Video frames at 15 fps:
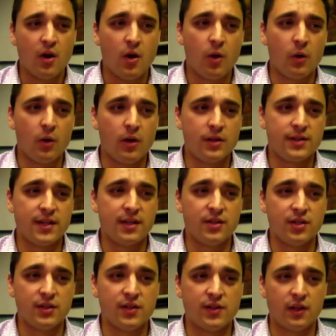or
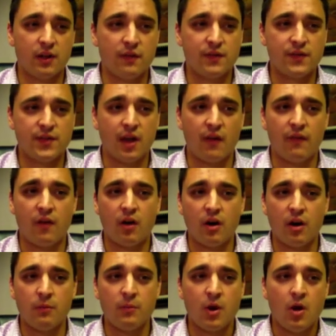intentions of
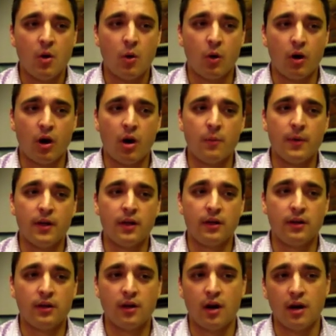self-harm or
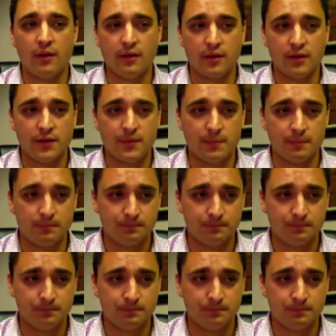harming others.